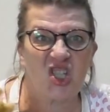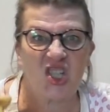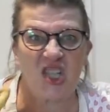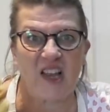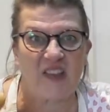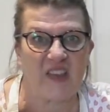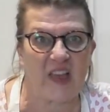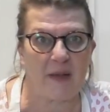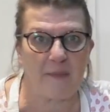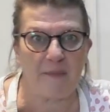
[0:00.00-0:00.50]

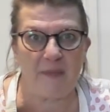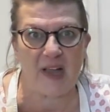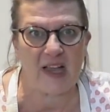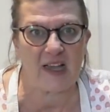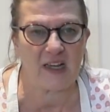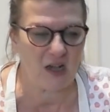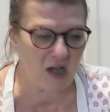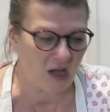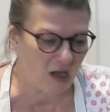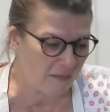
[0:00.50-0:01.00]
Get that
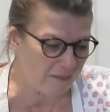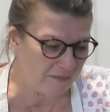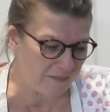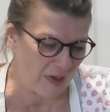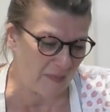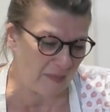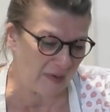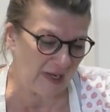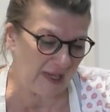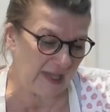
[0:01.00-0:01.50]
bicarb
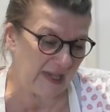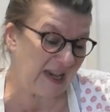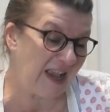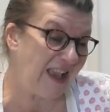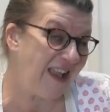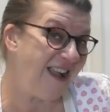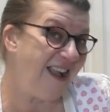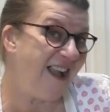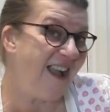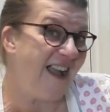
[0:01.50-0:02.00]
bubbling.
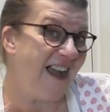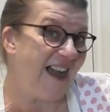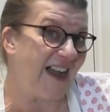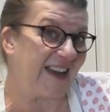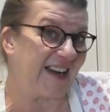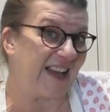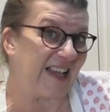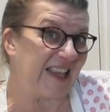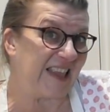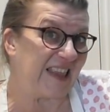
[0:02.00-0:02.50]

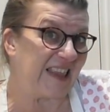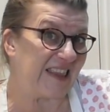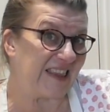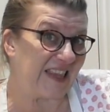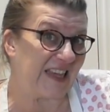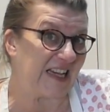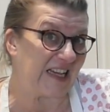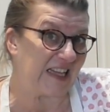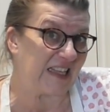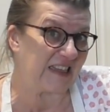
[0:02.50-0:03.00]
And I
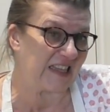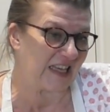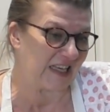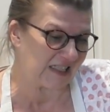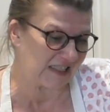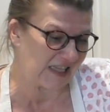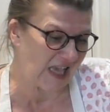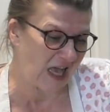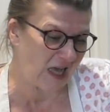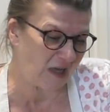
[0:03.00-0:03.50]
think
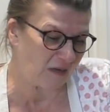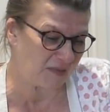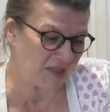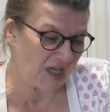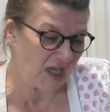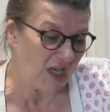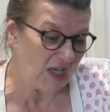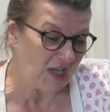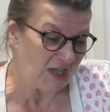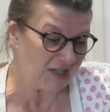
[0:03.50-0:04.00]
that's helped.
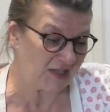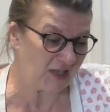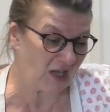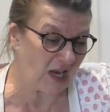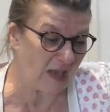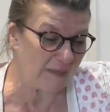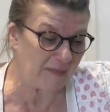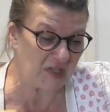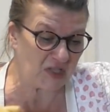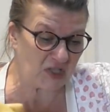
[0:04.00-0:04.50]
So
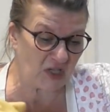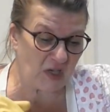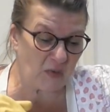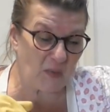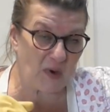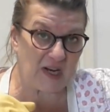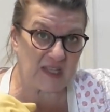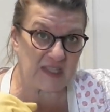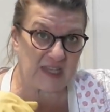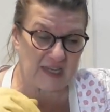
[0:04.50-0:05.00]
let me show you
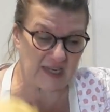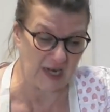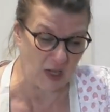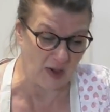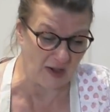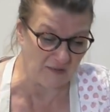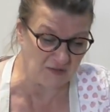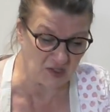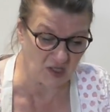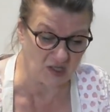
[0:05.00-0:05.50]
where it's at
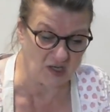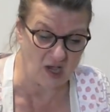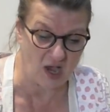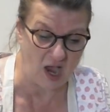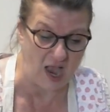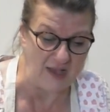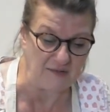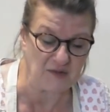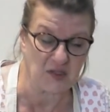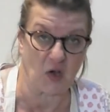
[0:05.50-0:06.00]
now. I've done
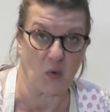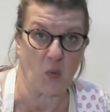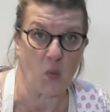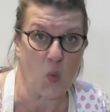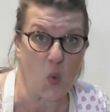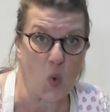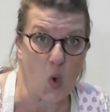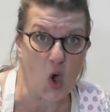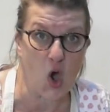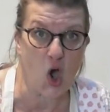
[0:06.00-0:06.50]

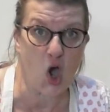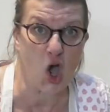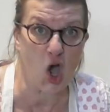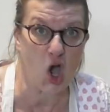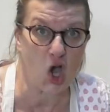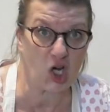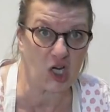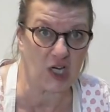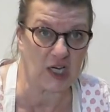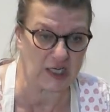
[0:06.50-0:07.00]

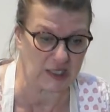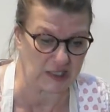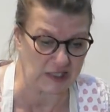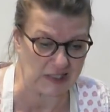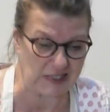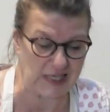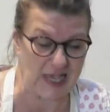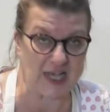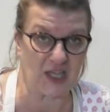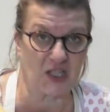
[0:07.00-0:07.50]
one little
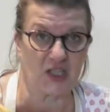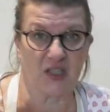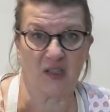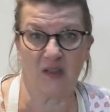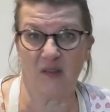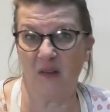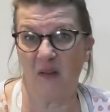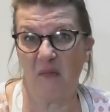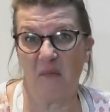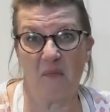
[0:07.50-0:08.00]

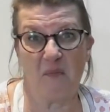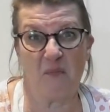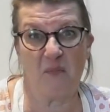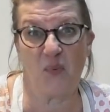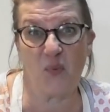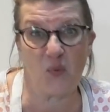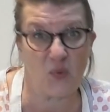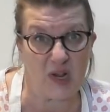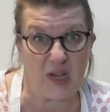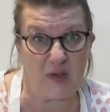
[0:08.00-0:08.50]
section
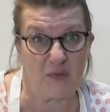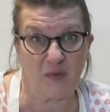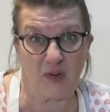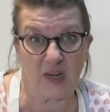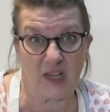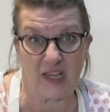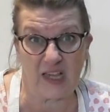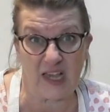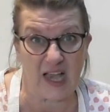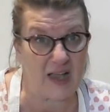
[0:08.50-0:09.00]

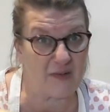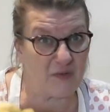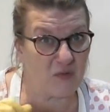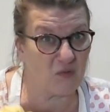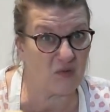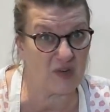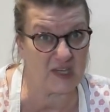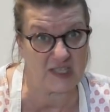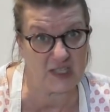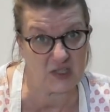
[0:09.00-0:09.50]
briefly. I haven't
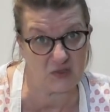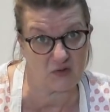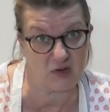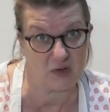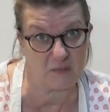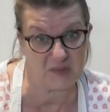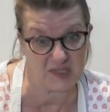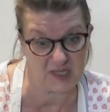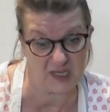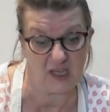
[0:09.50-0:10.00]
really
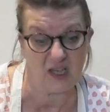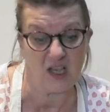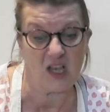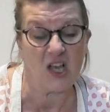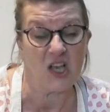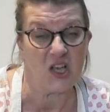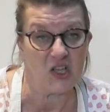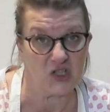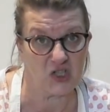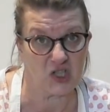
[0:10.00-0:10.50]
scrubbed it,
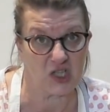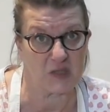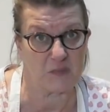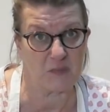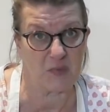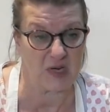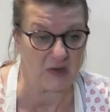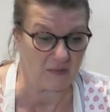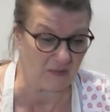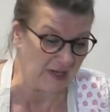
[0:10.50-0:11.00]
just
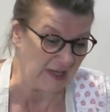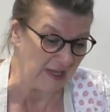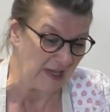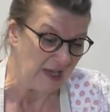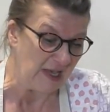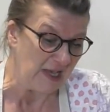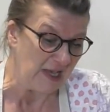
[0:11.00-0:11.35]
briefly.